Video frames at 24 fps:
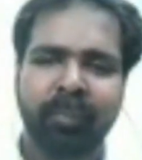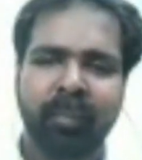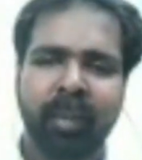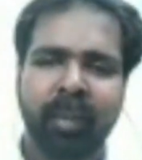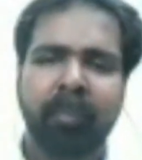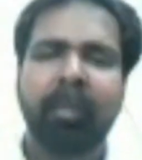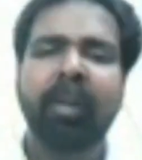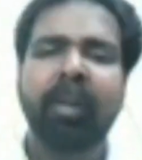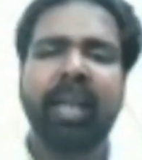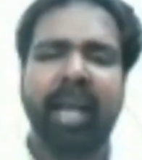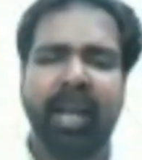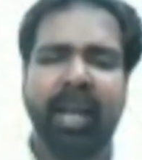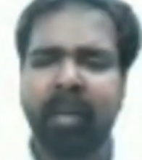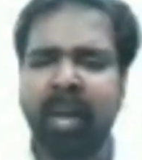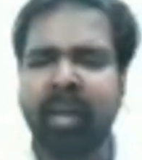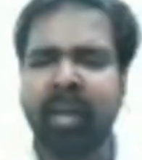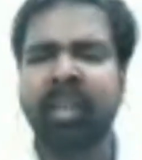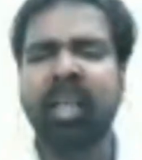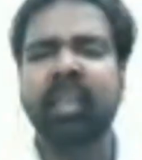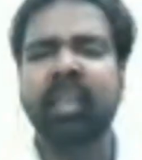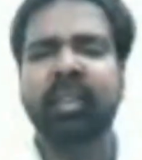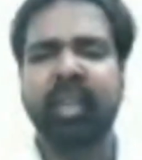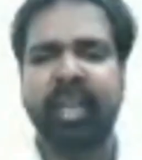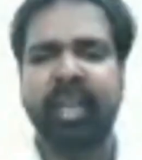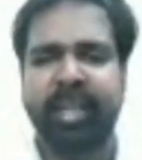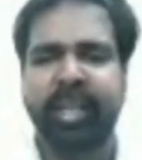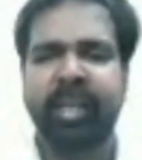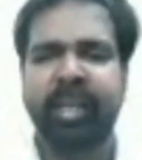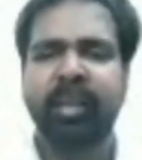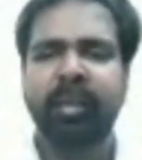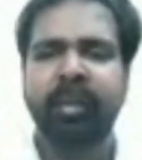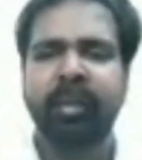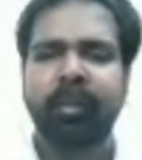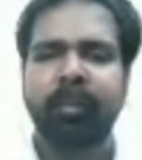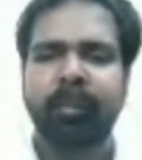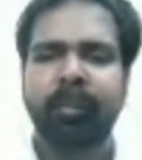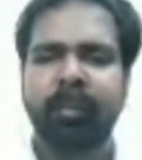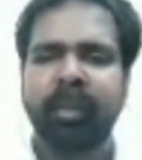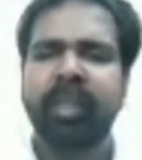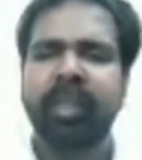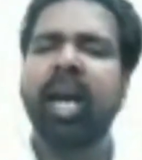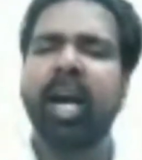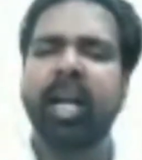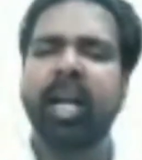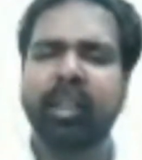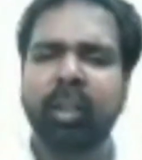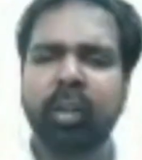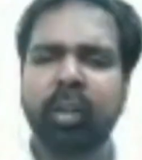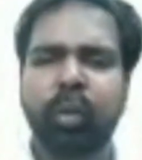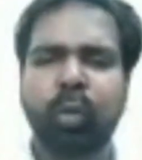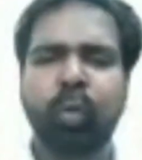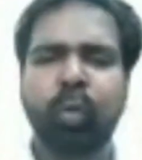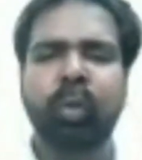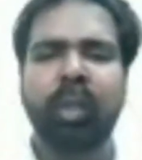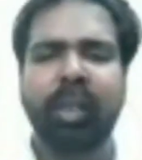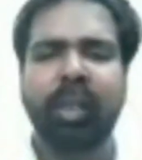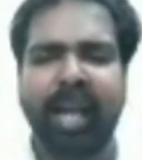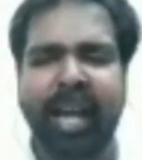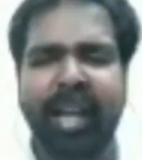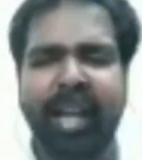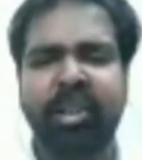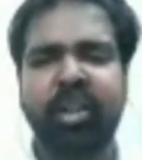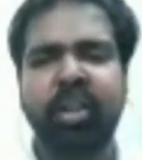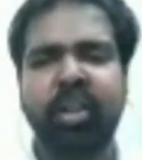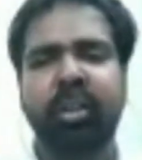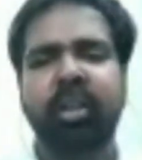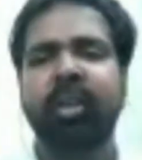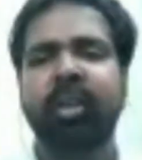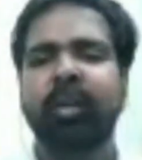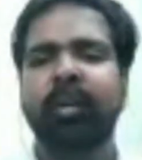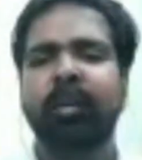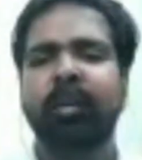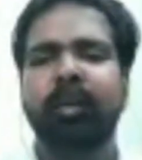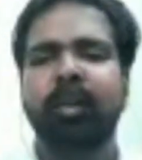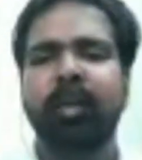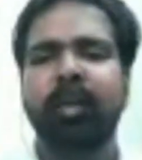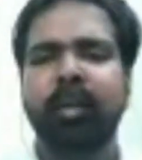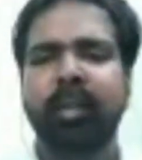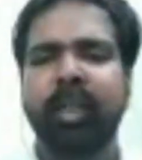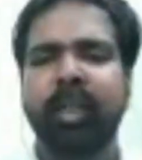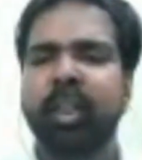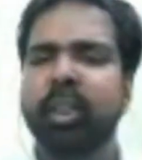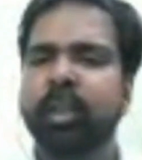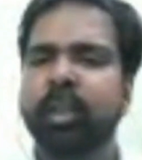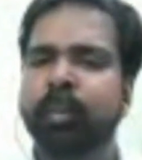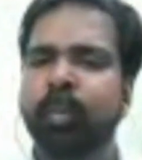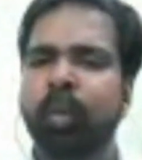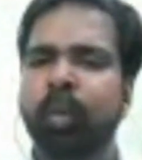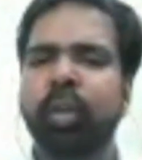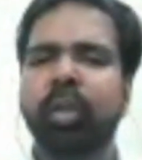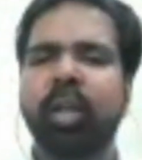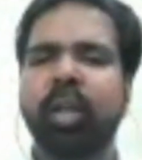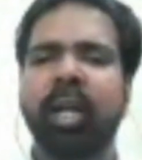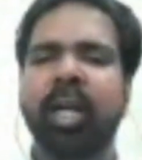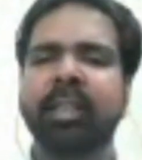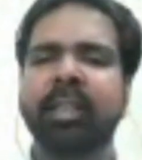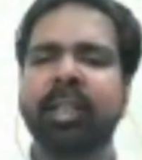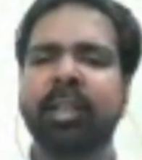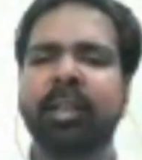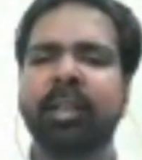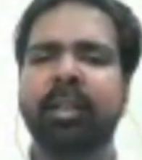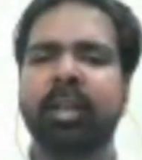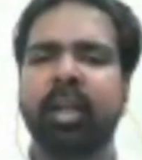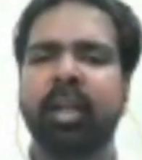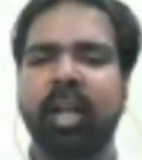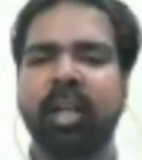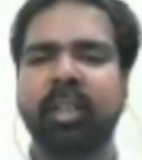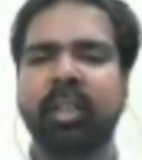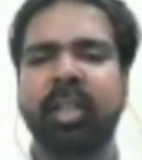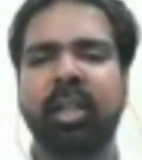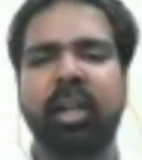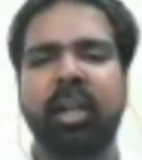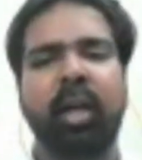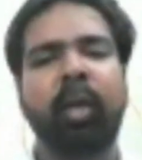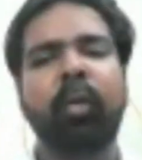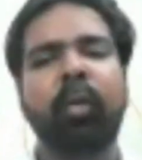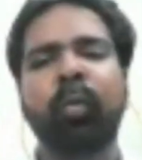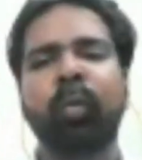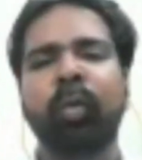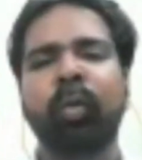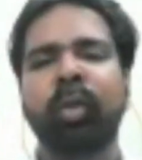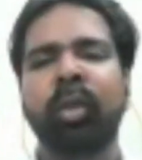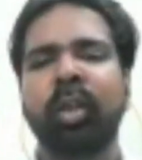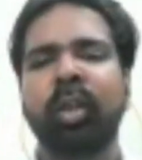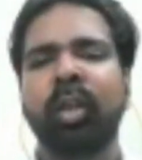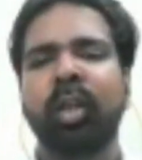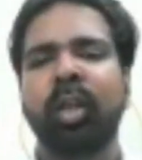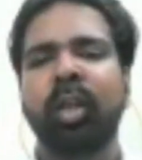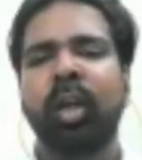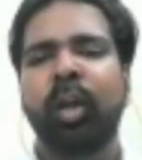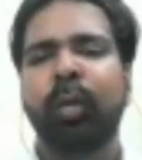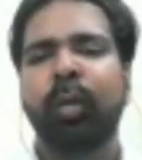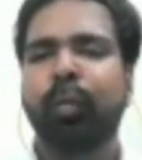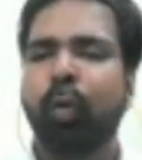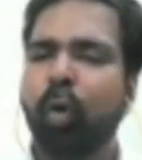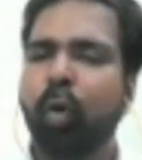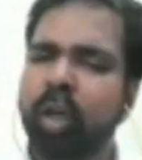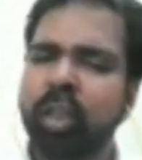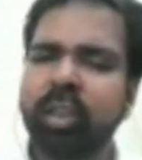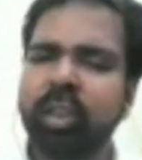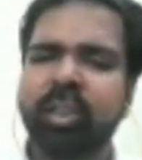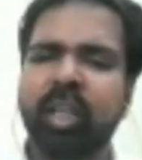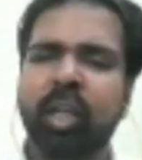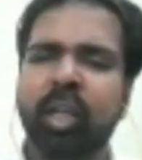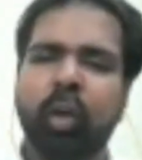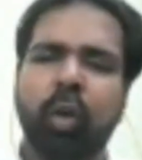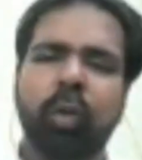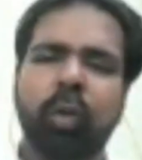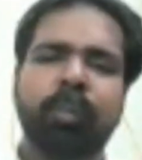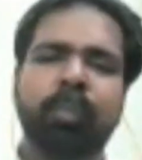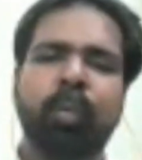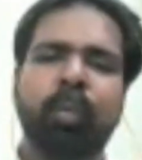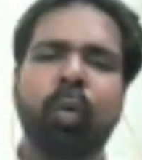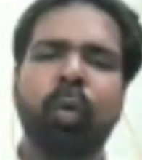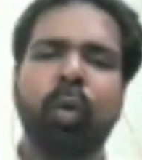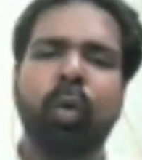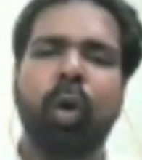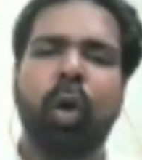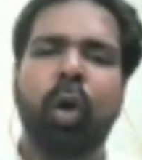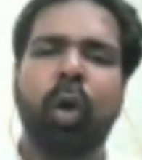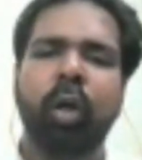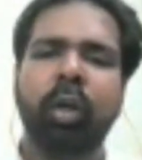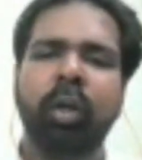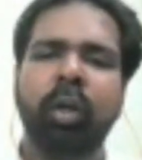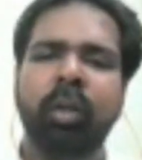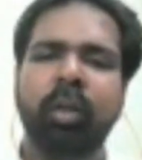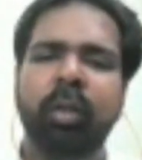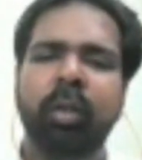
But among the three, the other two, the latter, that is Mulk Raj and uh, Raja Rao, focused a lot more on